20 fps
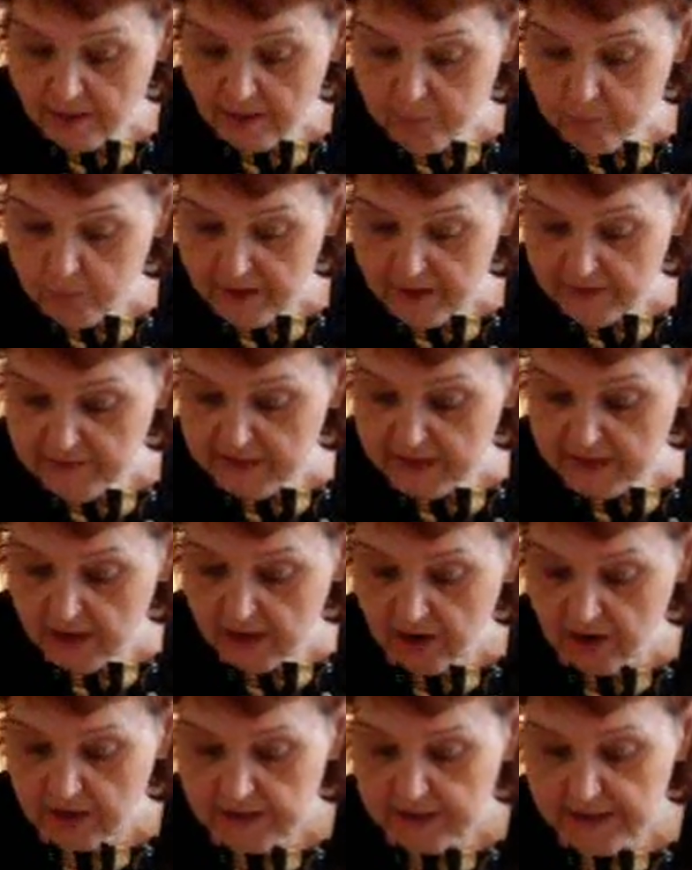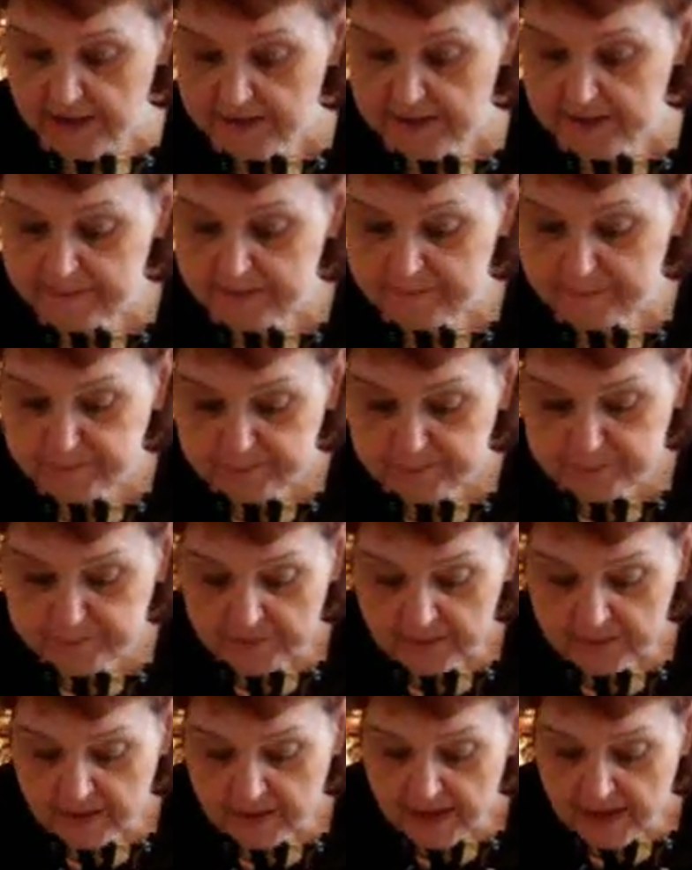up with the garlic
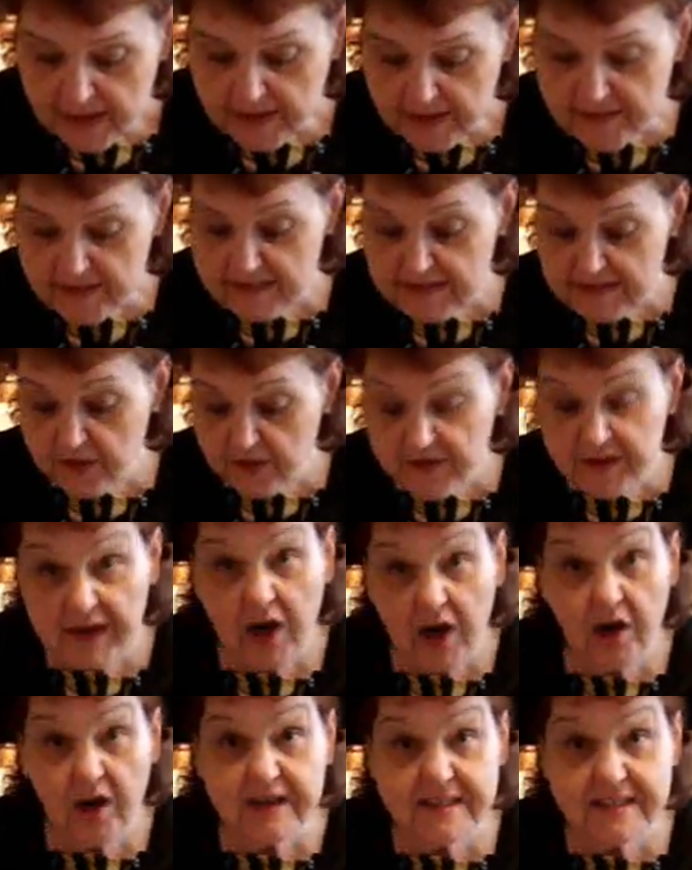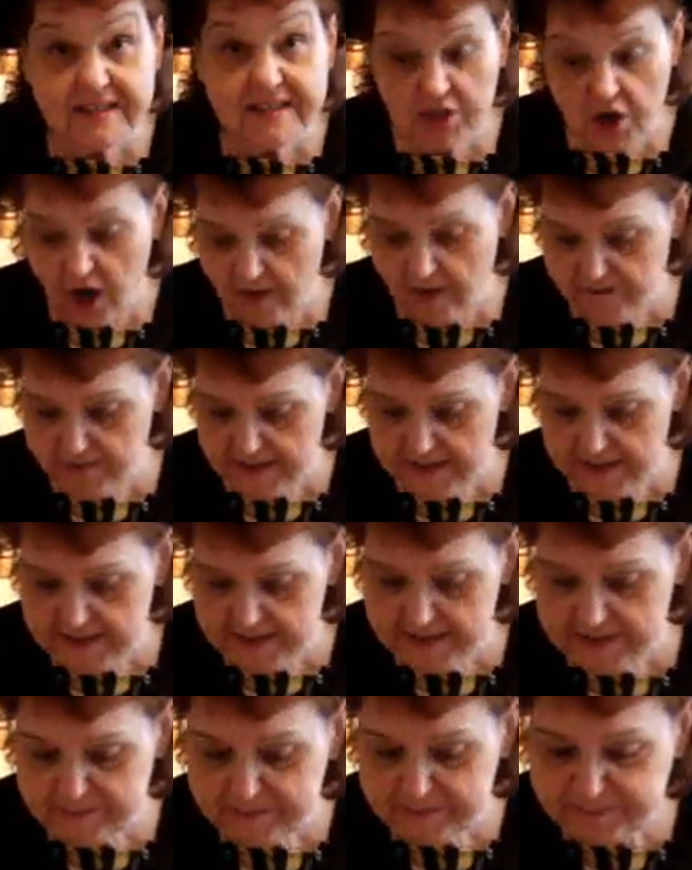and until the garlic
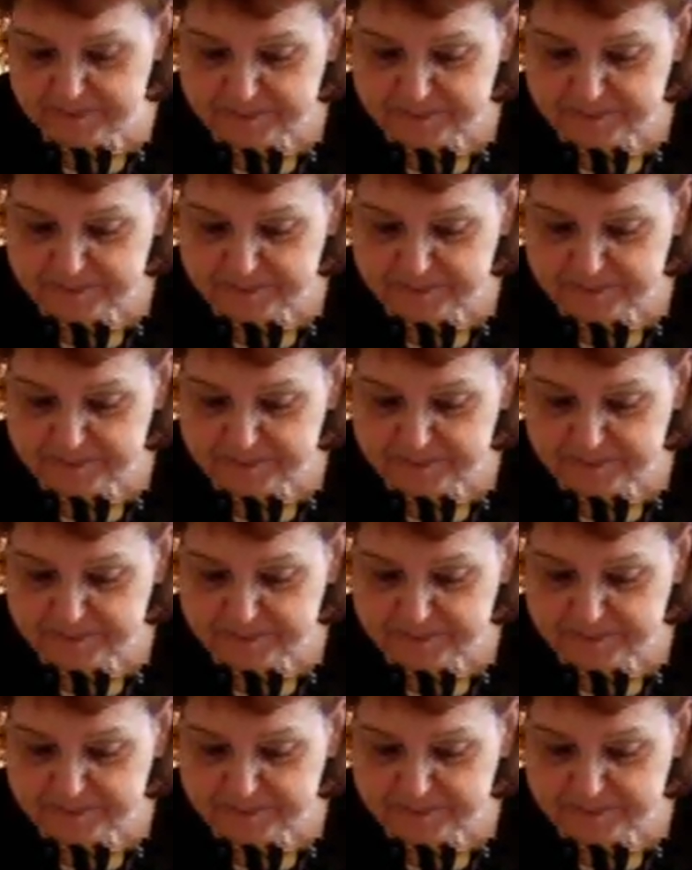softens